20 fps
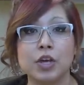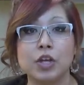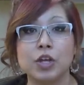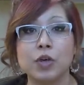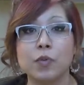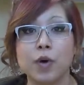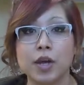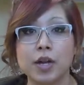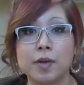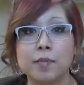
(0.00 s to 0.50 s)

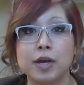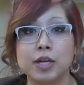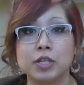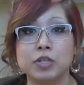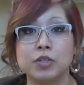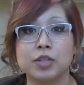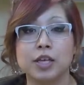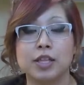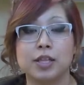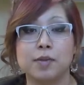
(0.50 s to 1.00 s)
You want to make
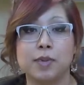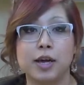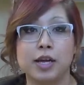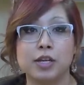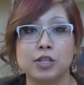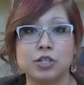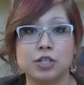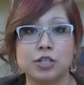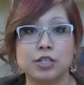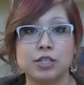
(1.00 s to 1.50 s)
sure that the
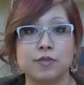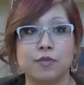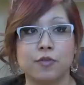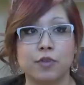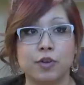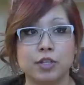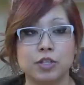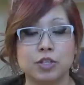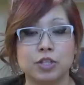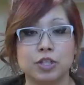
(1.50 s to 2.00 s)
patient
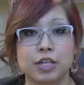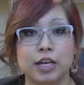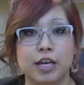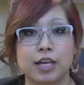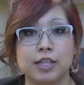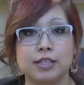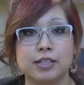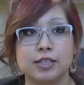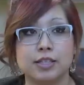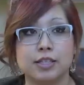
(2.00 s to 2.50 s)

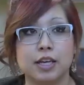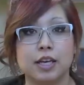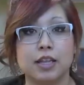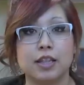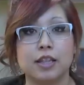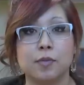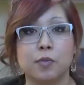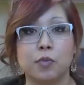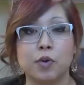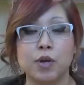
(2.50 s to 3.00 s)
differentiates
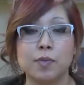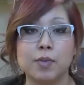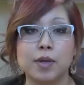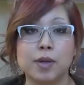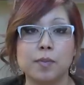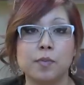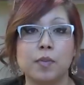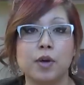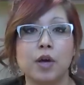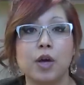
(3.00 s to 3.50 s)
the
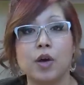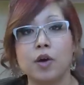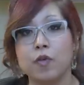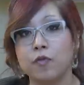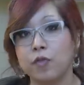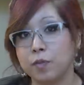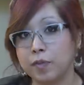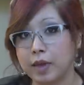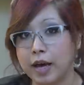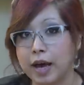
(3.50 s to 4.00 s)
premium
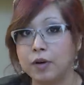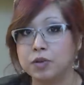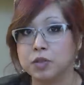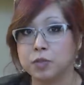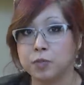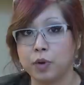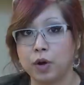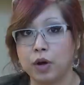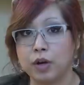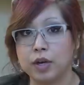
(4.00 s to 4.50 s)
from the
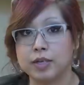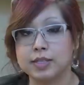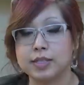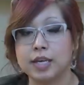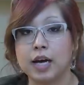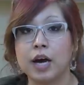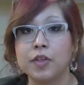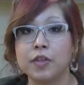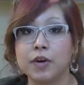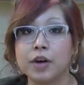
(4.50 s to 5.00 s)
house products
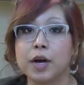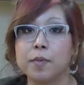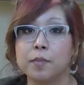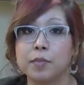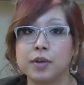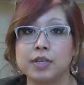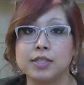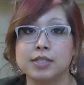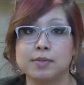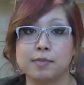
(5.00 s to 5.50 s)
that other
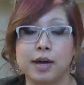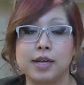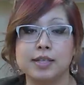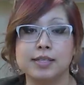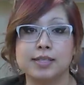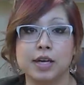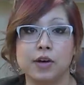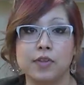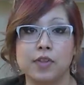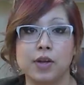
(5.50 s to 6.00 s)
companies
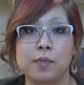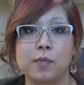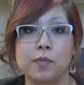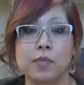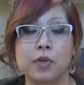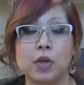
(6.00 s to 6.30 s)
might sell them.